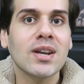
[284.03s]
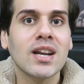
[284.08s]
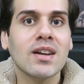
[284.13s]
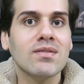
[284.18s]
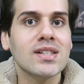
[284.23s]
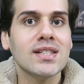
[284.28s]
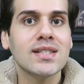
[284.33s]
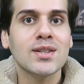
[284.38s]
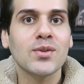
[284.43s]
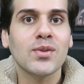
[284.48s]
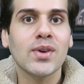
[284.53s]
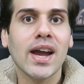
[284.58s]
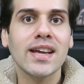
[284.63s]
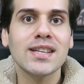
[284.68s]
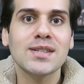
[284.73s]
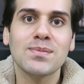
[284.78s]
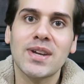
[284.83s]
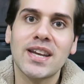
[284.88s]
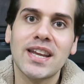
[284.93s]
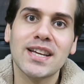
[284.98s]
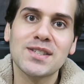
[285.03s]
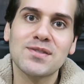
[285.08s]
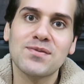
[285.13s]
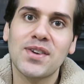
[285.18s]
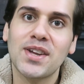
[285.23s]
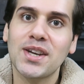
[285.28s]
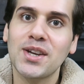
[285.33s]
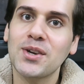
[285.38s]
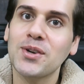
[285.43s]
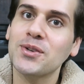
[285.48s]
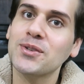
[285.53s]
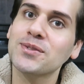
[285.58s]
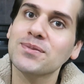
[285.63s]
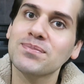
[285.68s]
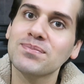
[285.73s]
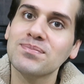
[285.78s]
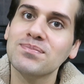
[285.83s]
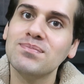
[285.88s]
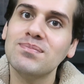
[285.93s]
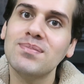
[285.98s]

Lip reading: and I will see you guys in my next video.